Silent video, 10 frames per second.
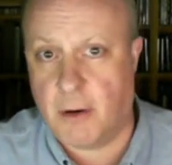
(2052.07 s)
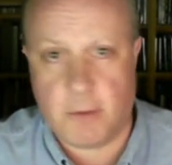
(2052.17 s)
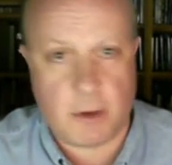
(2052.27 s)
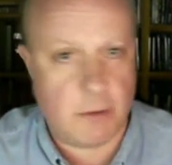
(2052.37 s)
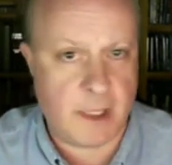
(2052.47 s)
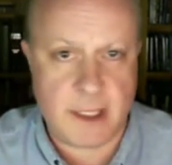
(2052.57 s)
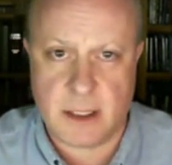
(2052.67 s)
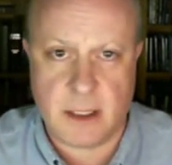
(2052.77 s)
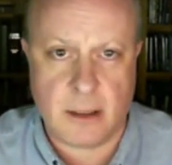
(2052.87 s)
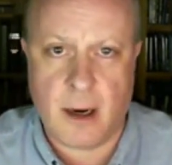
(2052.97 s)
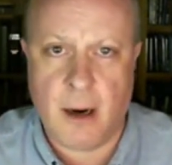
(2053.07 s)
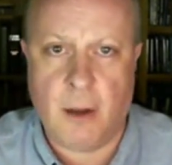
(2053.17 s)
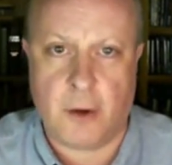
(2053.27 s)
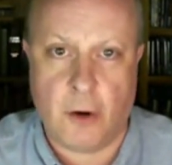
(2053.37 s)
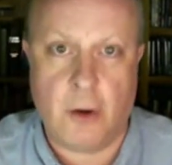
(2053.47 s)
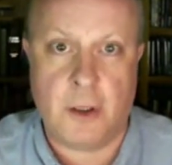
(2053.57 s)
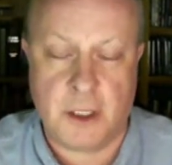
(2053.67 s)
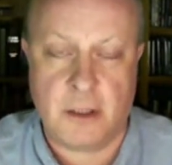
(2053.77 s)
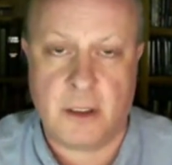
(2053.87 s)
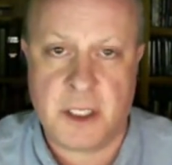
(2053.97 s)
relating to their health or to
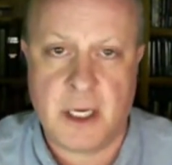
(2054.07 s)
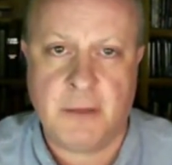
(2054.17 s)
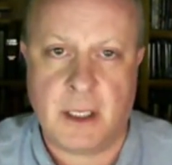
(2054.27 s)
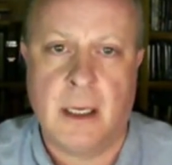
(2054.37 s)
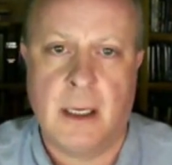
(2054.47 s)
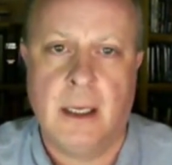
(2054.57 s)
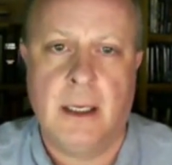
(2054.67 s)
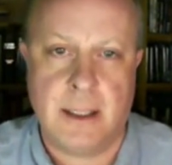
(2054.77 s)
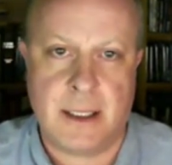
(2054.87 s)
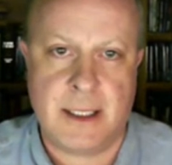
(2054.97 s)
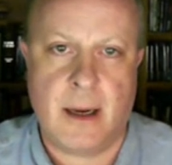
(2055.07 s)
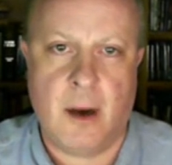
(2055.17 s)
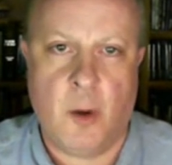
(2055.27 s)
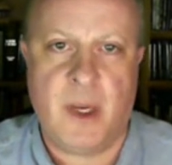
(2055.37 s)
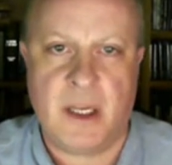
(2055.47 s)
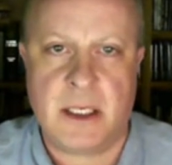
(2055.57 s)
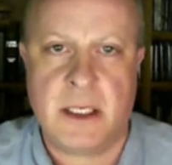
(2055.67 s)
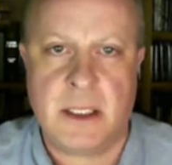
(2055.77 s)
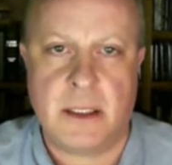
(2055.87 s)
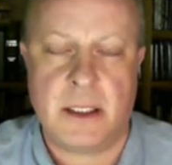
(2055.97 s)
their safety to seek help and
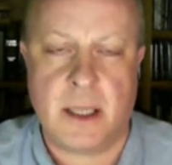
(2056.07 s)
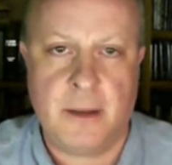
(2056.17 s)
assistance.